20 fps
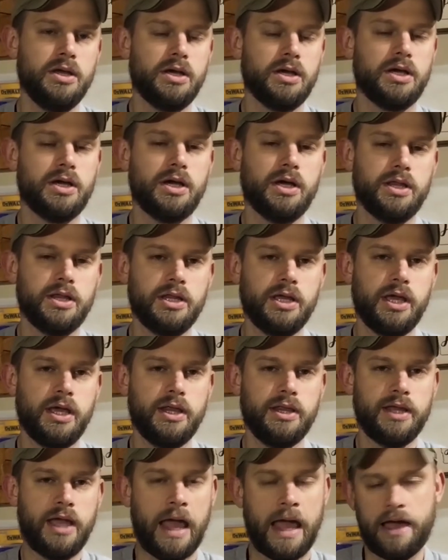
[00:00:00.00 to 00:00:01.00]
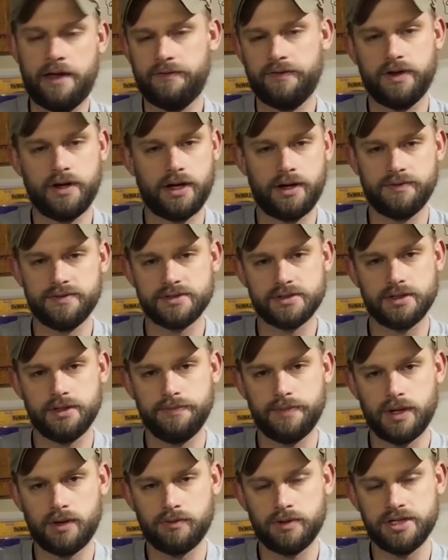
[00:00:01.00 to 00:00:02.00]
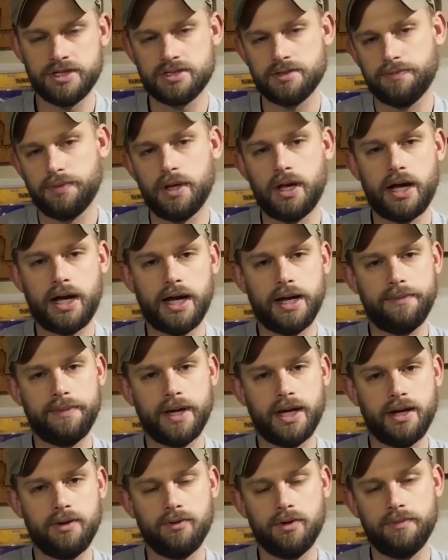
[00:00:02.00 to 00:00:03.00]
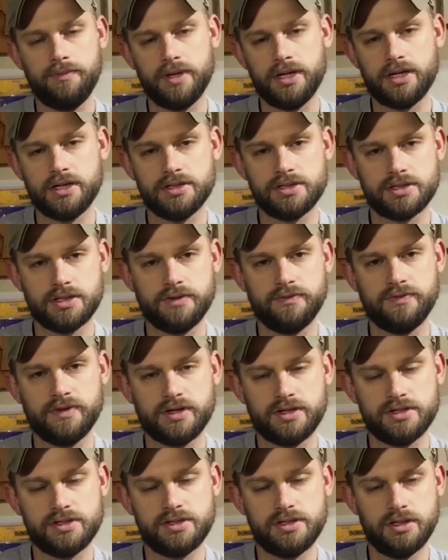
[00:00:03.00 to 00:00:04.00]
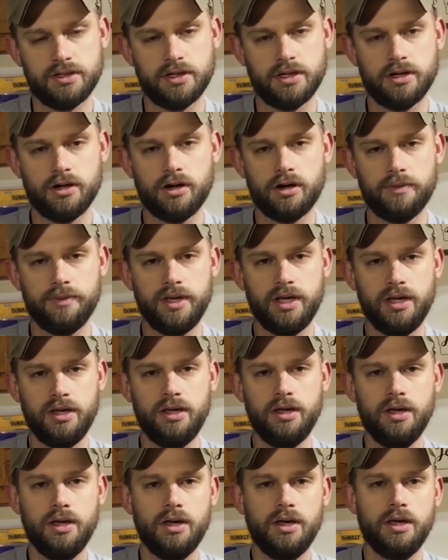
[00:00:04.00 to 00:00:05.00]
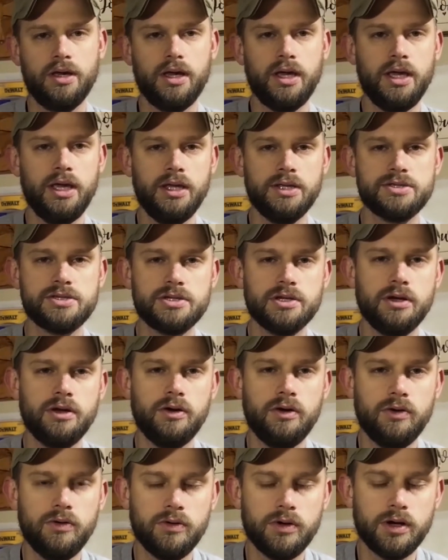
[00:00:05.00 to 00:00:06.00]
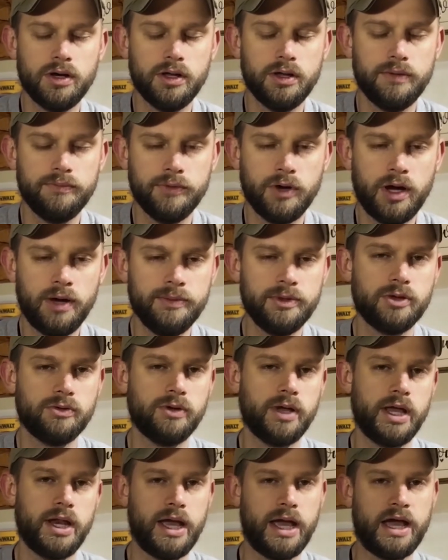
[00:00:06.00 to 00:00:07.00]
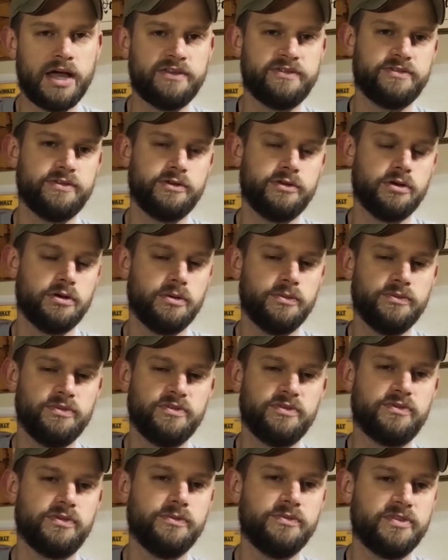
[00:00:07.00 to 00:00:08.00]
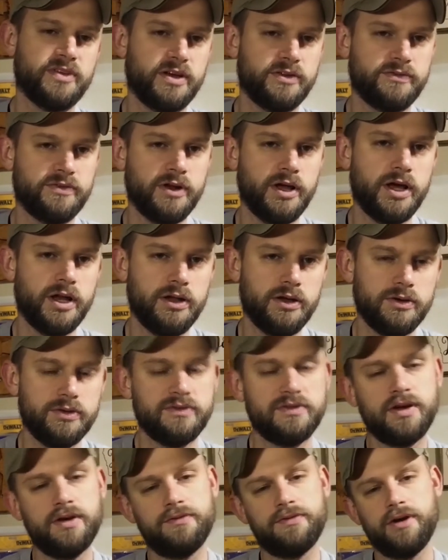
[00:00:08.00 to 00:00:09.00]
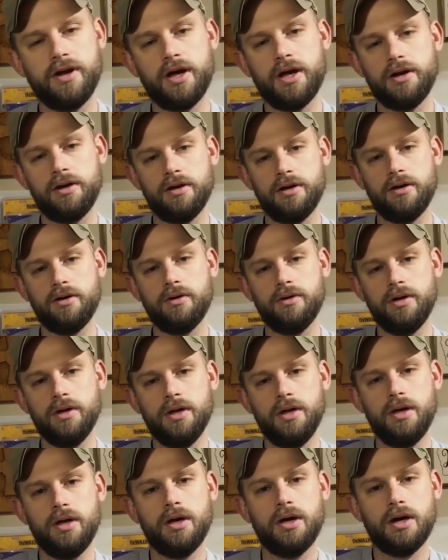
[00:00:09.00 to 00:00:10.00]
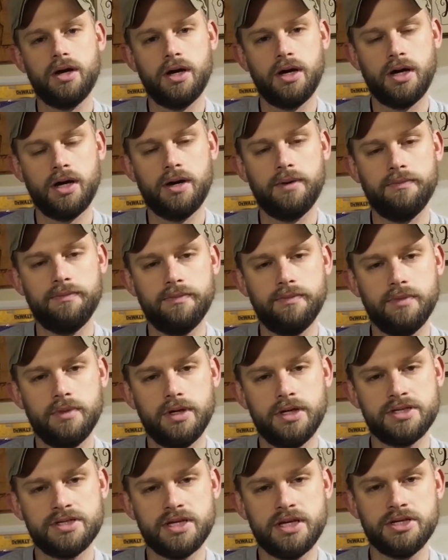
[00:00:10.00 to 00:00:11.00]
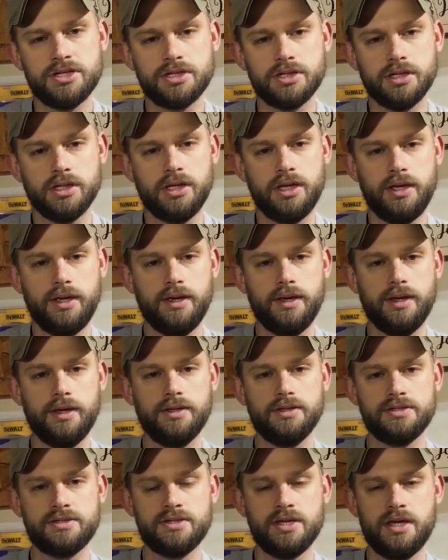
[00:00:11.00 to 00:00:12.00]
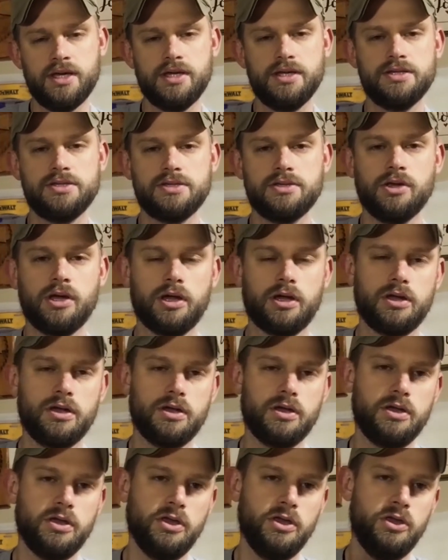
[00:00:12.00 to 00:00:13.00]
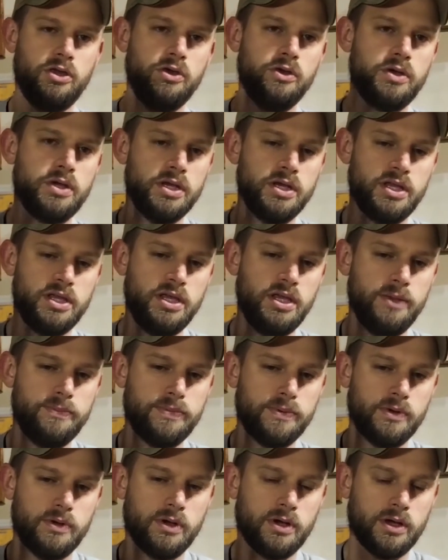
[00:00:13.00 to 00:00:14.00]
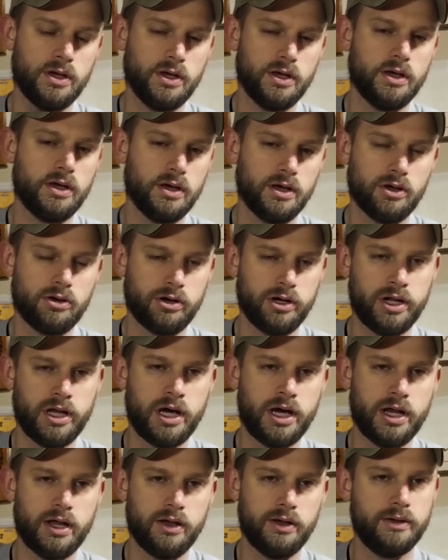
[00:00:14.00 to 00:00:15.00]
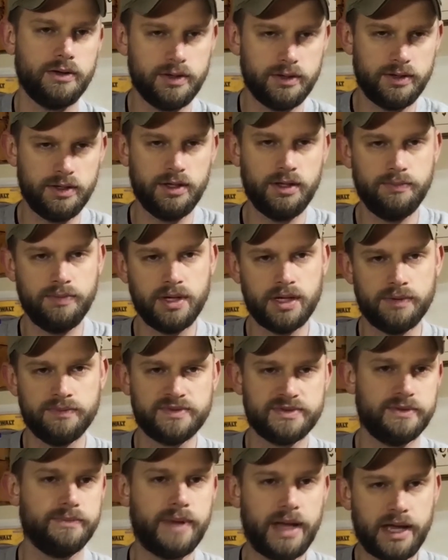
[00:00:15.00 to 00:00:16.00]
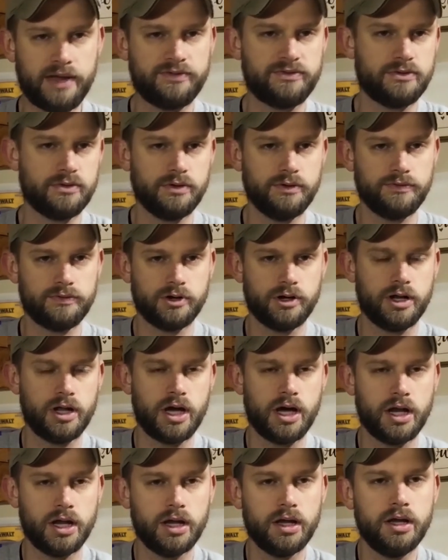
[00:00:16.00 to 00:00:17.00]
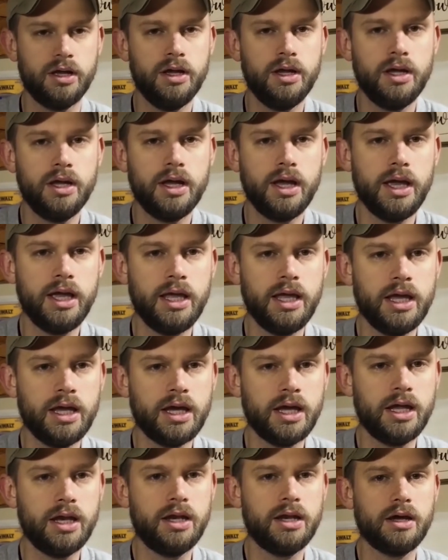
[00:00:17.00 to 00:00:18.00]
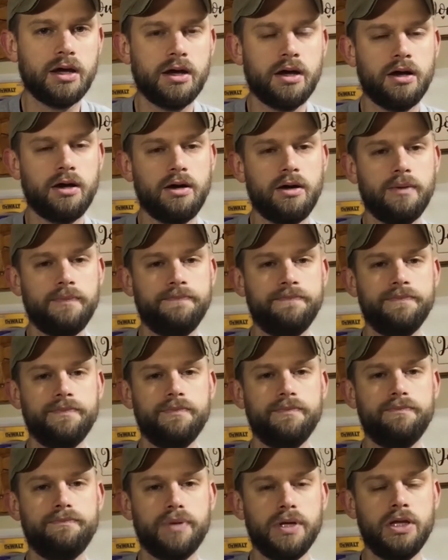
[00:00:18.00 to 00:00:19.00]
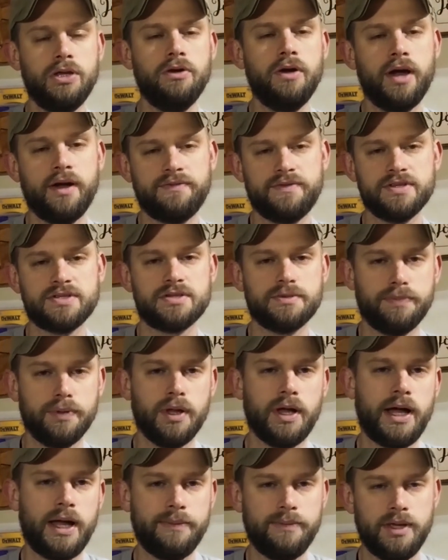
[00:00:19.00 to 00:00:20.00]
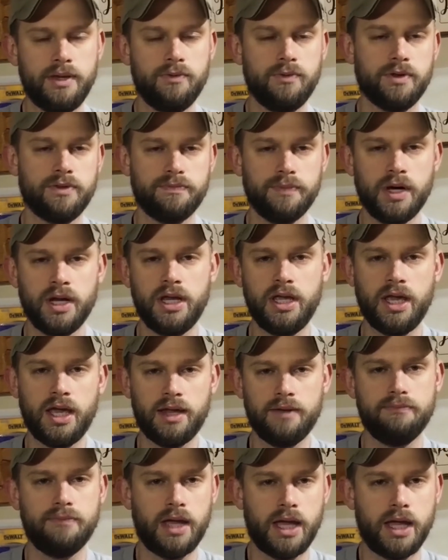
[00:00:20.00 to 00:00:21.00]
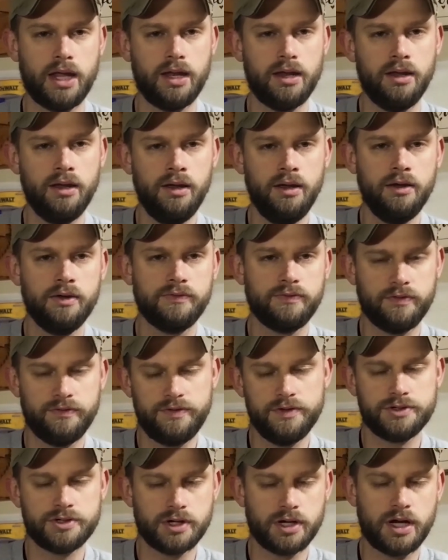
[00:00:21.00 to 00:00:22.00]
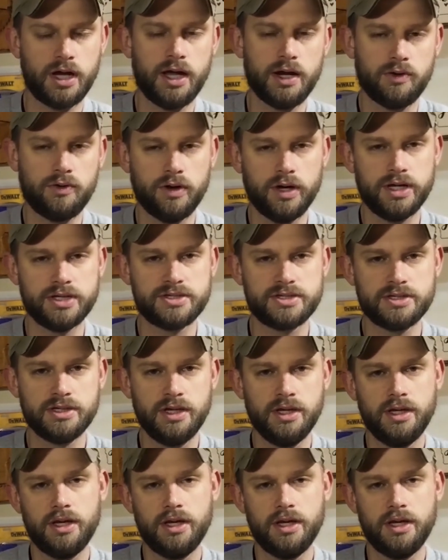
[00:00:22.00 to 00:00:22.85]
Uh, they, they haven't obviously been resupplied by anyone because of the Castilian army. And so Muhammad the Red asked for terms from San Fernando, and San Fernando um, essentially says, "Look, you can keep uh, Granada," and he becomes the master of Granada. And um, but you have to supply me with money and men for future conquests.